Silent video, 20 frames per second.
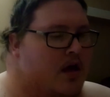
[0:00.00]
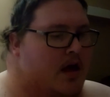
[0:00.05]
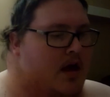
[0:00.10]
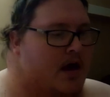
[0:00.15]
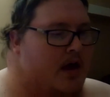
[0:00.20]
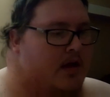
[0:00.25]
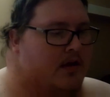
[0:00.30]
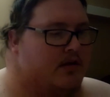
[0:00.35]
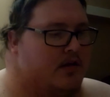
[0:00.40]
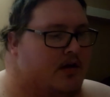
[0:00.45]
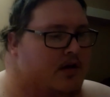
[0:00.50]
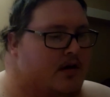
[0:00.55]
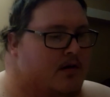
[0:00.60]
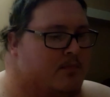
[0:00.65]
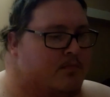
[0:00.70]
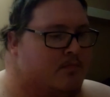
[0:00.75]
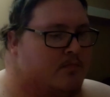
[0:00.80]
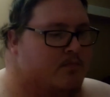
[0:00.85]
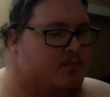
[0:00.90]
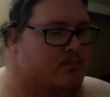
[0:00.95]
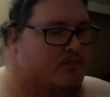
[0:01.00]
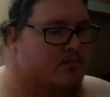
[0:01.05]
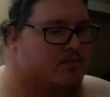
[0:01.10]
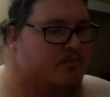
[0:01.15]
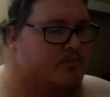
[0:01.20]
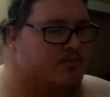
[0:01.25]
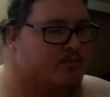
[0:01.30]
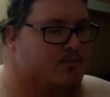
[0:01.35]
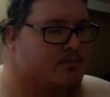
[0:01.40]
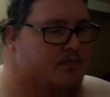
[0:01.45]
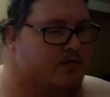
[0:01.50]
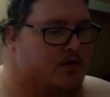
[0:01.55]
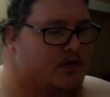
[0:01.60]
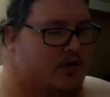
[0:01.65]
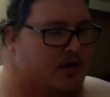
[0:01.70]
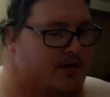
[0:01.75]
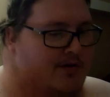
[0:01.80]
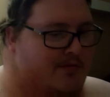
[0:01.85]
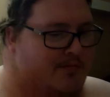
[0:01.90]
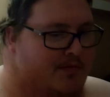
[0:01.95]
And you
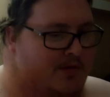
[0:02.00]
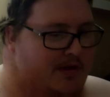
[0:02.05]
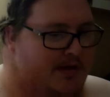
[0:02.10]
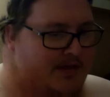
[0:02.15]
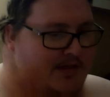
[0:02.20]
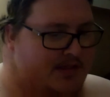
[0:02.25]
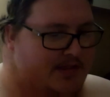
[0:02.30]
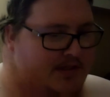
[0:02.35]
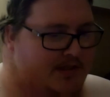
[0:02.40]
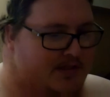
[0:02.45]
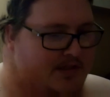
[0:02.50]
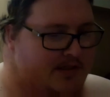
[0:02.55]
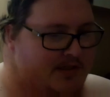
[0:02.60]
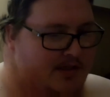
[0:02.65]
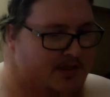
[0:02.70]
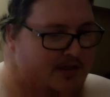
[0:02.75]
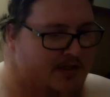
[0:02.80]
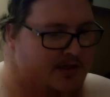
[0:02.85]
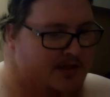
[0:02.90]
know, it's